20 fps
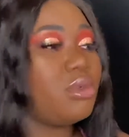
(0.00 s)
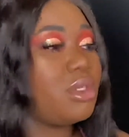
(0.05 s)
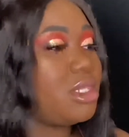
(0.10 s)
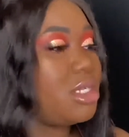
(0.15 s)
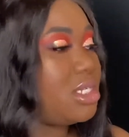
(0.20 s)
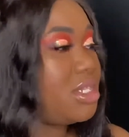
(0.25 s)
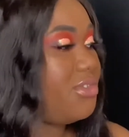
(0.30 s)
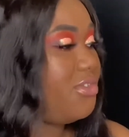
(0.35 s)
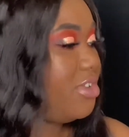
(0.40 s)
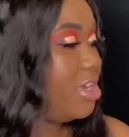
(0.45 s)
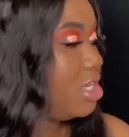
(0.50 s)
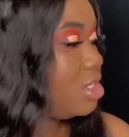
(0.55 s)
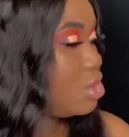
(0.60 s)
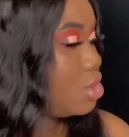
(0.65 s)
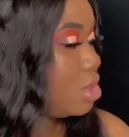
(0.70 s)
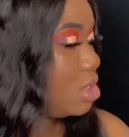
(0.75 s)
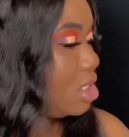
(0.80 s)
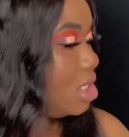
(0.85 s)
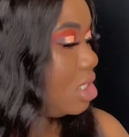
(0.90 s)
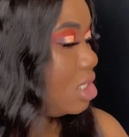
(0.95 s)
with his face
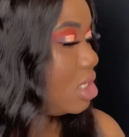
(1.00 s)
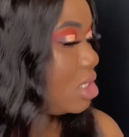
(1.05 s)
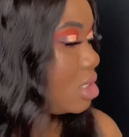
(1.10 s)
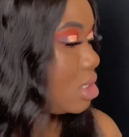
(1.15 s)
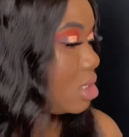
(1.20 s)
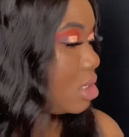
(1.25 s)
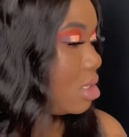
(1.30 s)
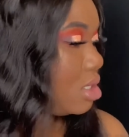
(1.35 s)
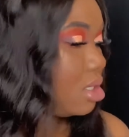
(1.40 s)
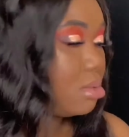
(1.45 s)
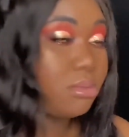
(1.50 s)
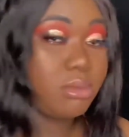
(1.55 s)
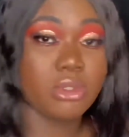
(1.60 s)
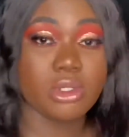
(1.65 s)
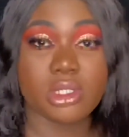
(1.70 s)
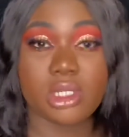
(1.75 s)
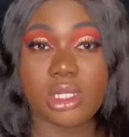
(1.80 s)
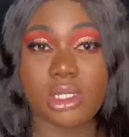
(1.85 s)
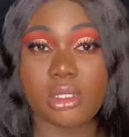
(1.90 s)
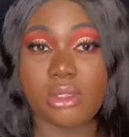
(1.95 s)
on it. I'm
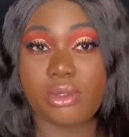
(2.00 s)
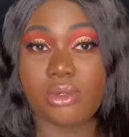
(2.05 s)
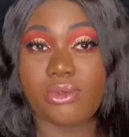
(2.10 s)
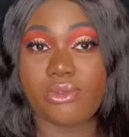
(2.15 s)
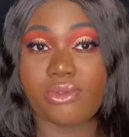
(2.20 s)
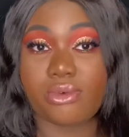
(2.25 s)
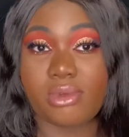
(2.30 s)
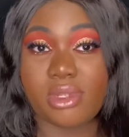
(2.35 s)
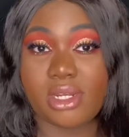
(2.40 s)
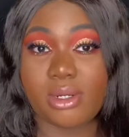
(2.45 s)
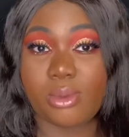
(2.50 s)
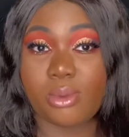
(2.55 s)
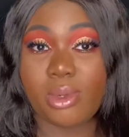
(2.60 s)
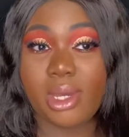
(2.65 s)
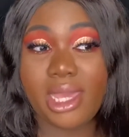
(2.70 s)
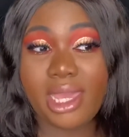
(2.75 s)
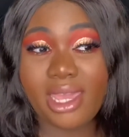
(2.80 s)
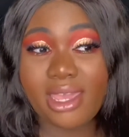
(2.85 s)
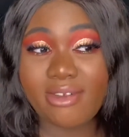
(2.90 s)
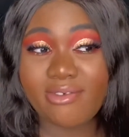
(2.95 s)
most likely gonna throw that
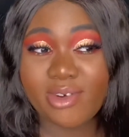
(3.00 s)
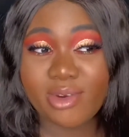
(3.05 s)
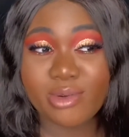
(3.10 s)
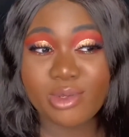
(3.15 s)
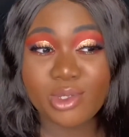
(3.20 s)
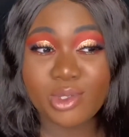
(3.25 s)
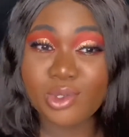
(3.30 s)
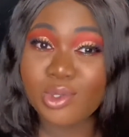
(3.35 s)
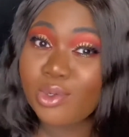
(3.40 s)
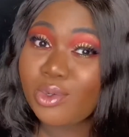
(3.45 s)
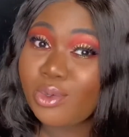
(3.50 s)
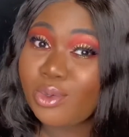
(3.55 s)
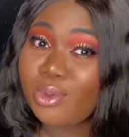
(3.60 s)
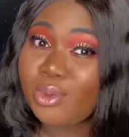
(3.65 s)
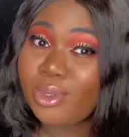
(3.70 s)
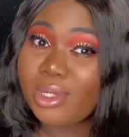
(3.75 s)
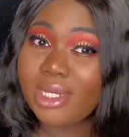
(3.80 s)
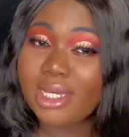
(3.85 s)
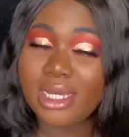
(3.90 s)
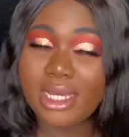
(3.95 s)
away very
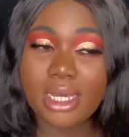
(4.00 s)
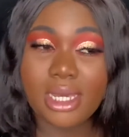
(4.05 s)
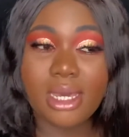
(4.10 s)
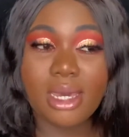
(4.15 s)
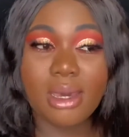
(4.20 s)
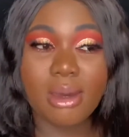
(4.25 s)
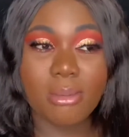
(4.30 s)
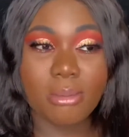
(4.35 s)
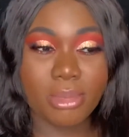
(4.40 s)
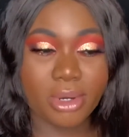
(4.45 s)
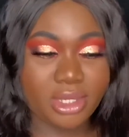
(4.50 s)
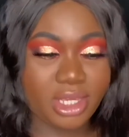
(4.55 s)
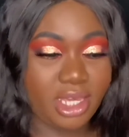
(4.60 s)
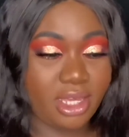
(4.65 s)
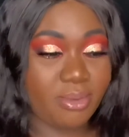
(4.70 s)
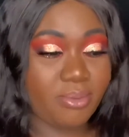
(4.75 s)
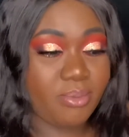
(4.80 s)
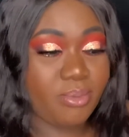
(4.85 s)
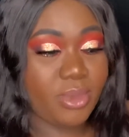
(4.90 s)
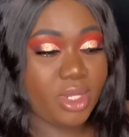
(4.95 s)
soon. But
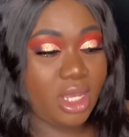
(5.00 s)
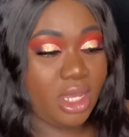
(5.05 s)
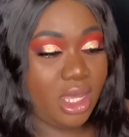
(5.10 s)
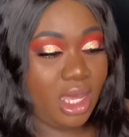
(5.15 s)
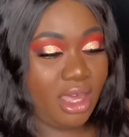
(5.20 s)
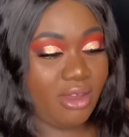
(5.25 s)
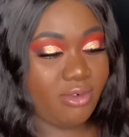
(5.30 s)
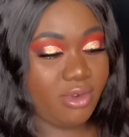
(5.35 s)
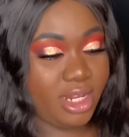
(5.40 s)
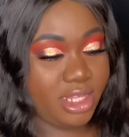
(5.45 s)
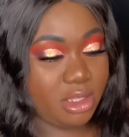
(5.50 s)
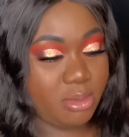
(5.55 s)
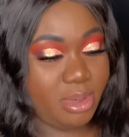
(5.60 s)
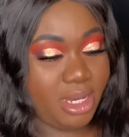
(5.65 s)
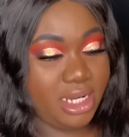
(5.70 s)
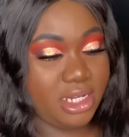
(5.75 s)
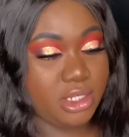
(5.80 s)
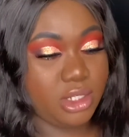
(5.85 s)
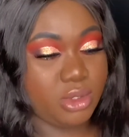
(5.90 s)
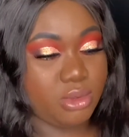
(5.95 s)
yeah, I feel like the
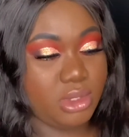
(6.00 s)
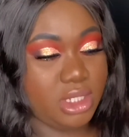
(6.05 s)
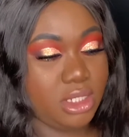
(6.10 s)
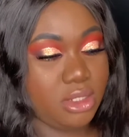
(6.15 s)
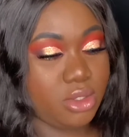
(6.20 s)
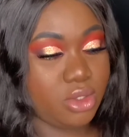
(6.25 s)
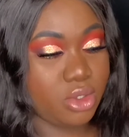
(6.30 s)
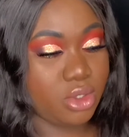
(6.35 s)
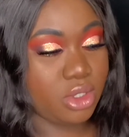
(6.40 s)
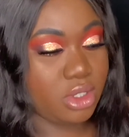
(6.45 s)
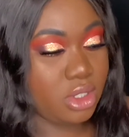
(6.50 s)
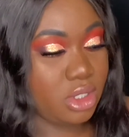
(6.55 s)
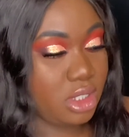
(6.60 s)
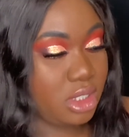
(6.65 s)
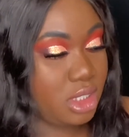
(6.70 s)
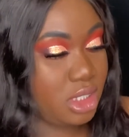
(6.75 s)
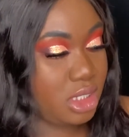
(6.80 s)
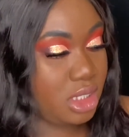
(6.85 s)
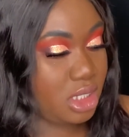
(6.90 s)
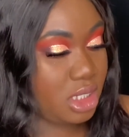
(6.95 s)
palette is really
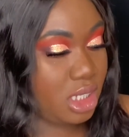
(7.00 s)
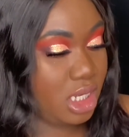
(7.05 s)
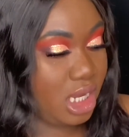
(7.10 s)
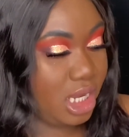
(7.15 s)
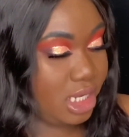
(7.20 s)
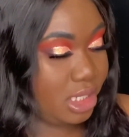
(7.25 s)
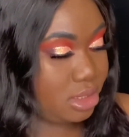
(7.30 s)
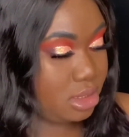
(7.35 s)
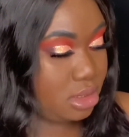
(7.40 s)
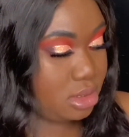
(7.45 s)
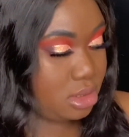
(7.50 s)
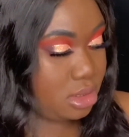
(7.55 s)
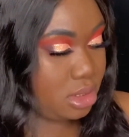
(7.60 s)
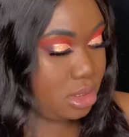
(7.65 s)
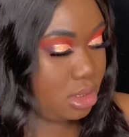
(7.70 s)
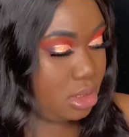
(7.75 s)
good and